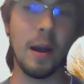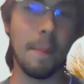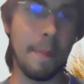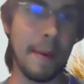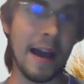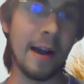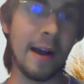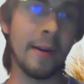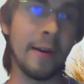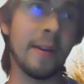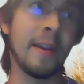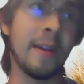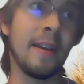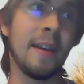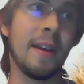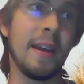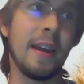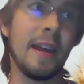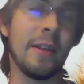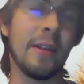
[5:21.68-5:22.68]
about
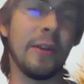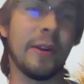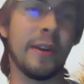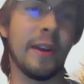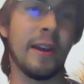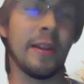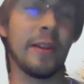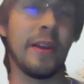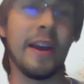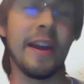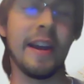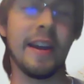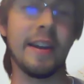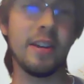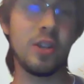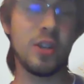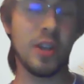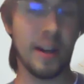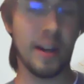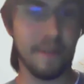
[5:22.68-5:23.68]
it looking
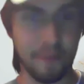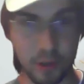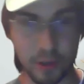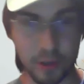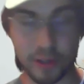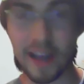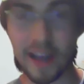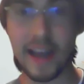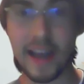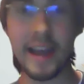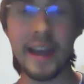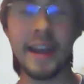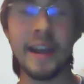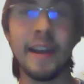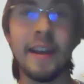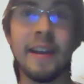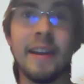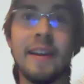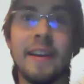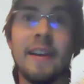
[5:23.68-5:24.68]
like Chick-fil-A,
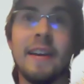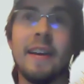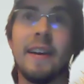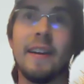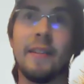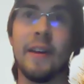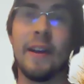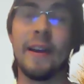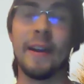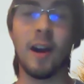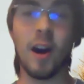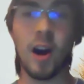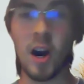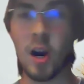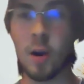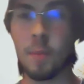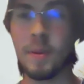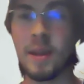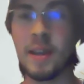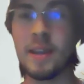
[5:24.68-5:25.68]
like
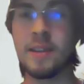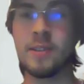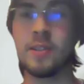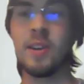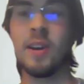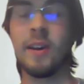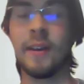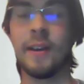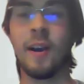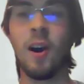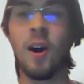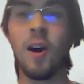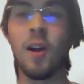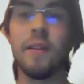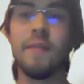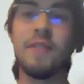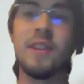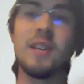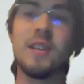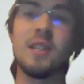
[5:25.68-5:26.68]
Arby's, like
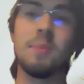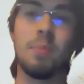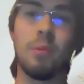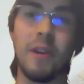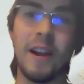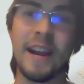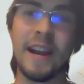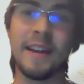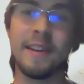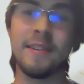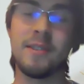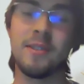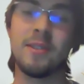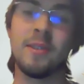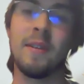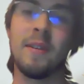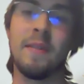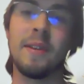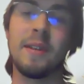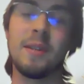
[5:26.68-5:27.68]
all of these
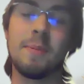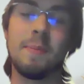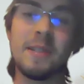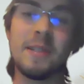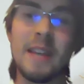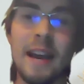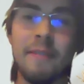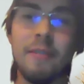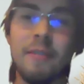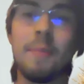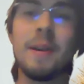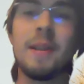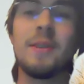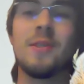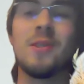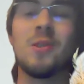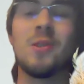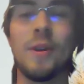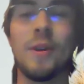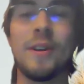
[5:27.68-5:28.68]
brands, that's because
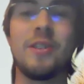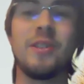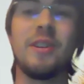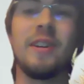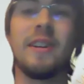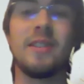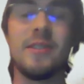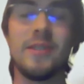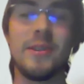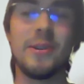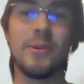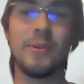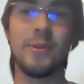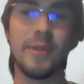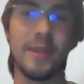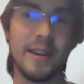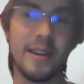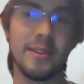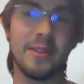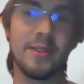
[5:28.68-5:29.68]
everybody's switching to
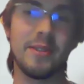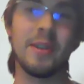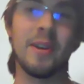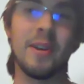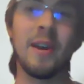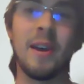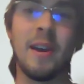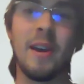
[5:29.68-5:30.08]
this